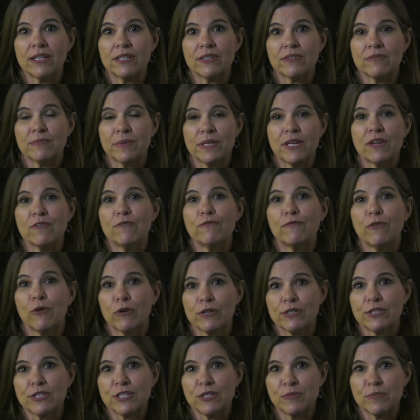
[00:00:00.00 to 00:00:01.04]
you're being
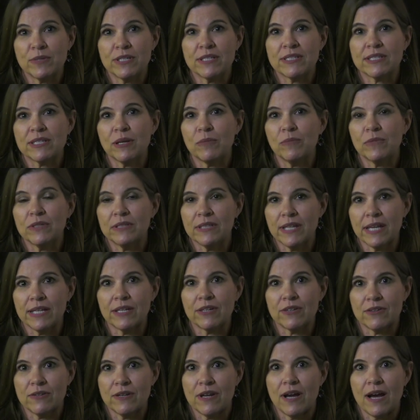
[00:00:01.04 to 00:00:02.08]
forced to be someone that
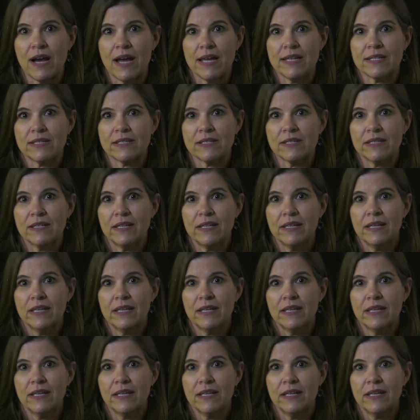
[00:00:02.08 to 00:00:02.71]
you're not.